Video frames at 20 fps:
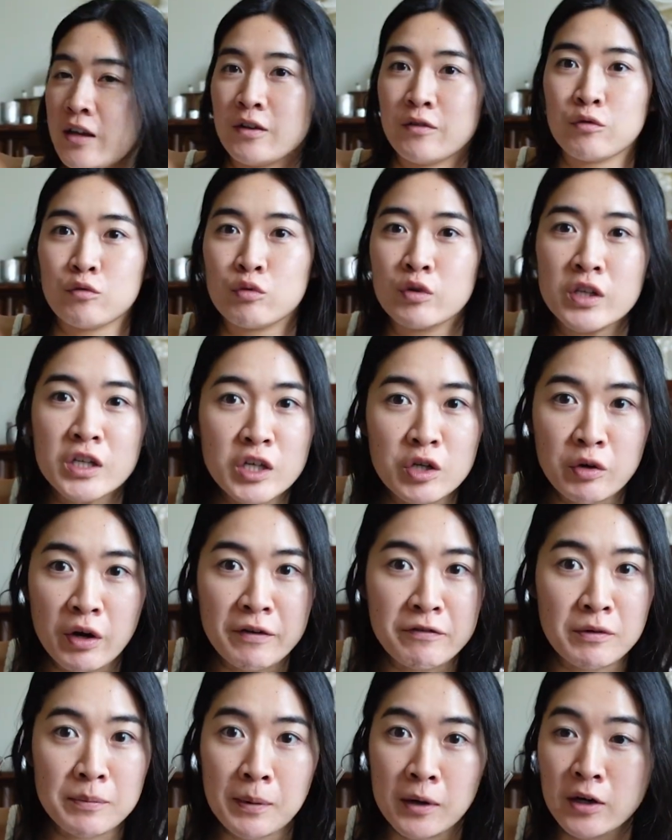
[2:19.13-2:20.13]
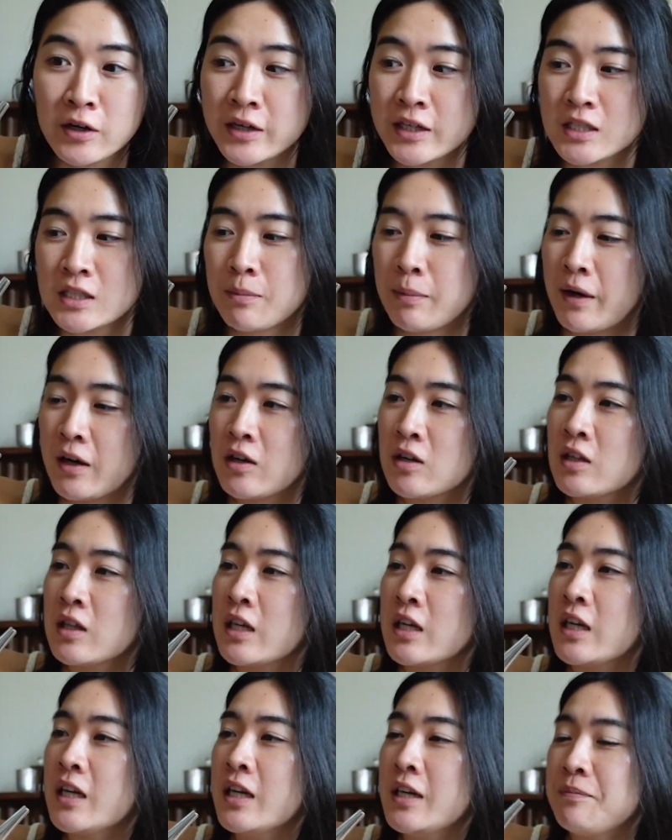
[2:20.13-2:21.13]
Really great for parties
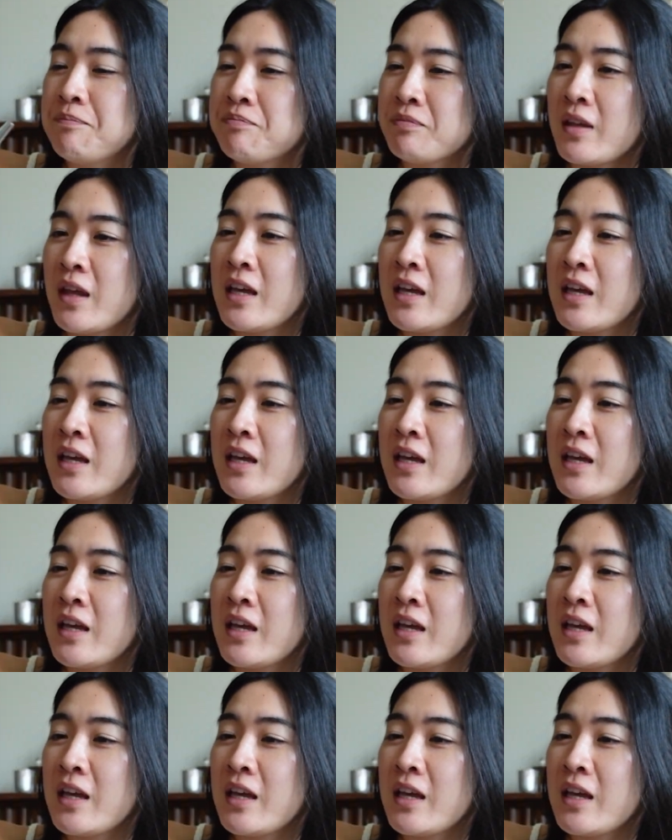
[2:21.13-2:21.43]
apparently.